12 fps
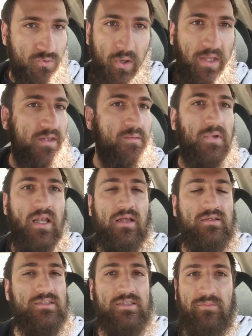20
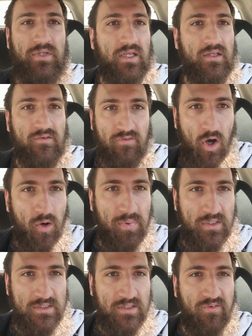million something
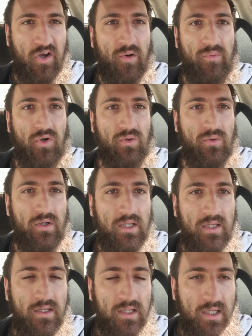developers available
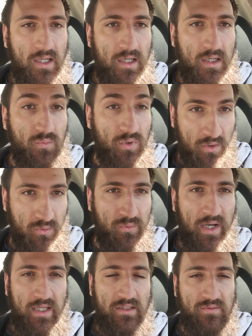
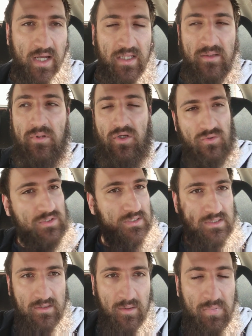worldwide, right? Because
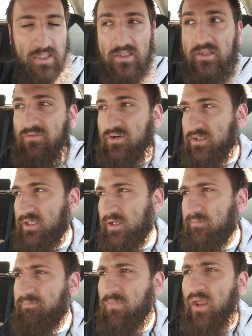it's a completely different thing.